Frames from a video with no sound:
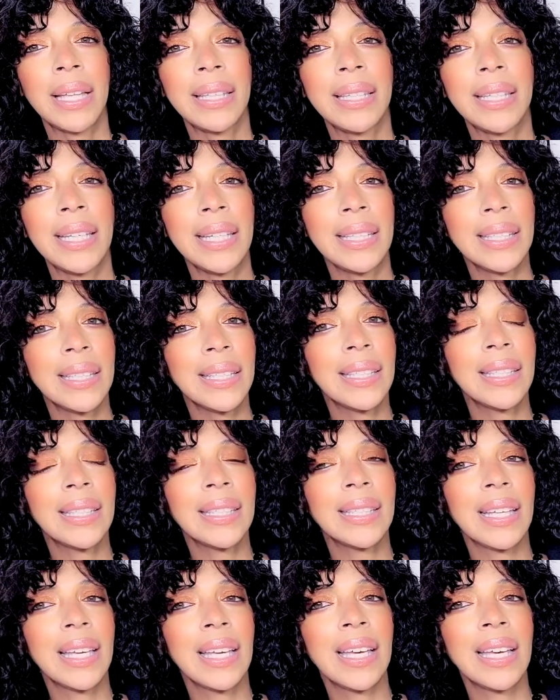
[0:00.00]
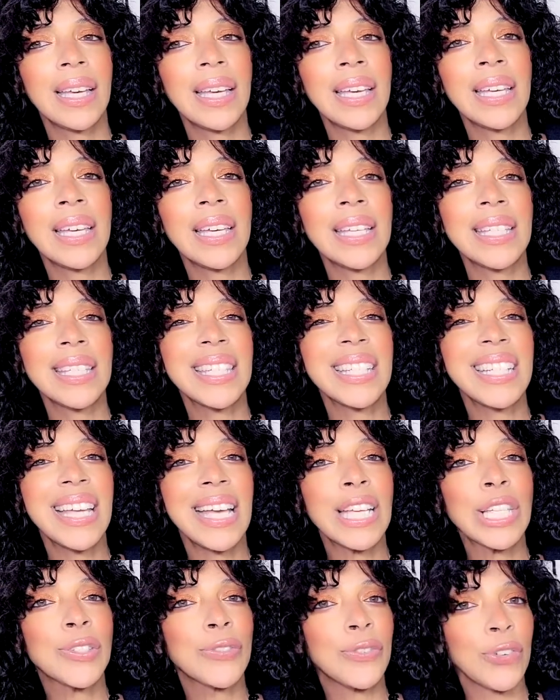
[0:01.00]
At the end of the day, it isn't
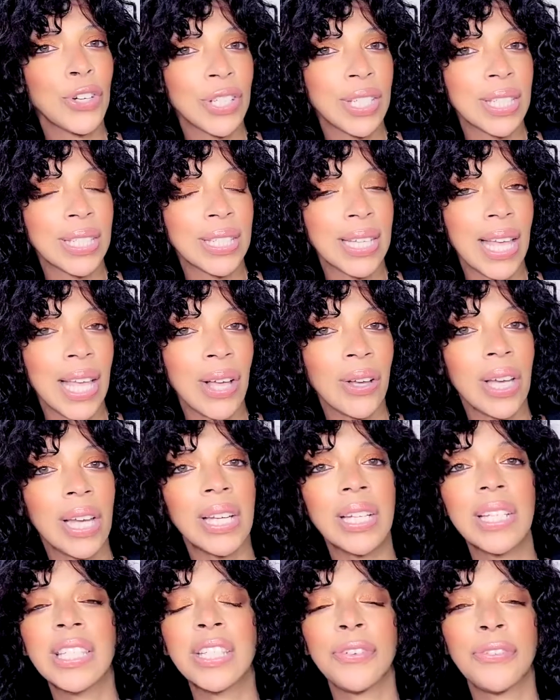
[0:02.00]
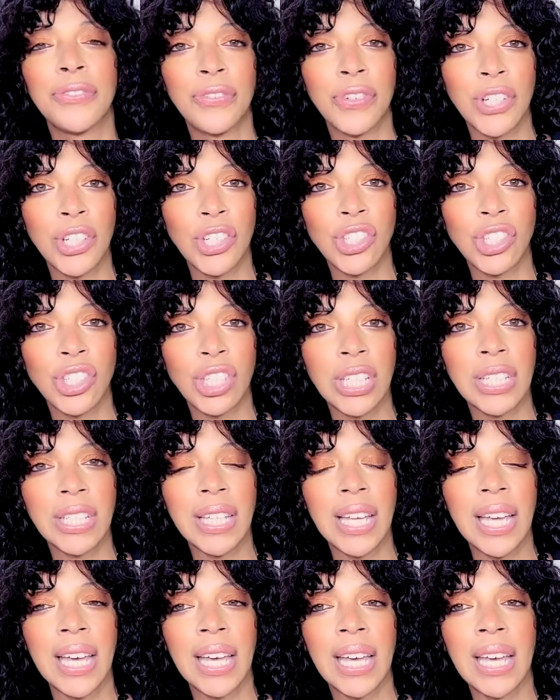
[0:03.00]
as versatile and as efficient
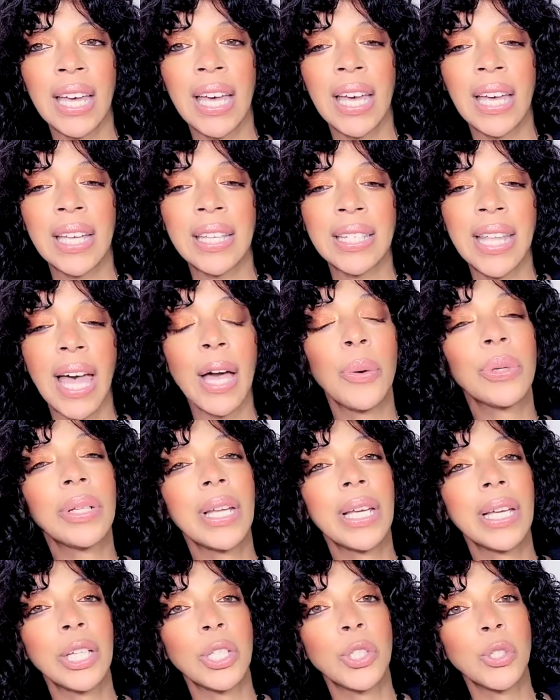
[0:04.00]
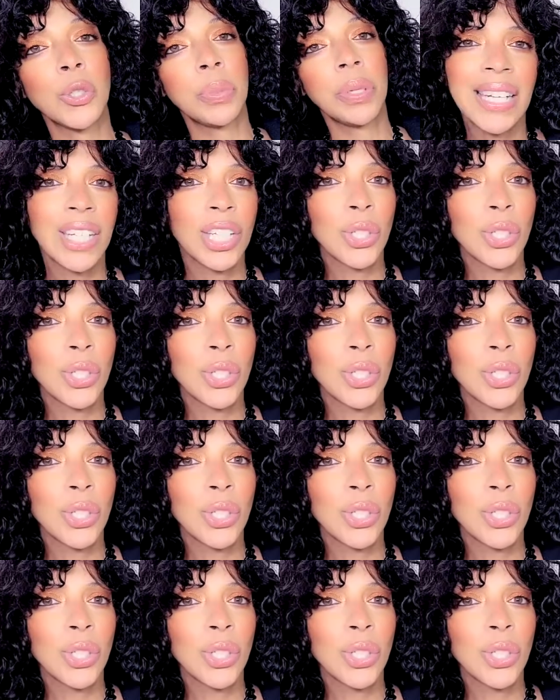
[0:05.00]
as I would like it to be.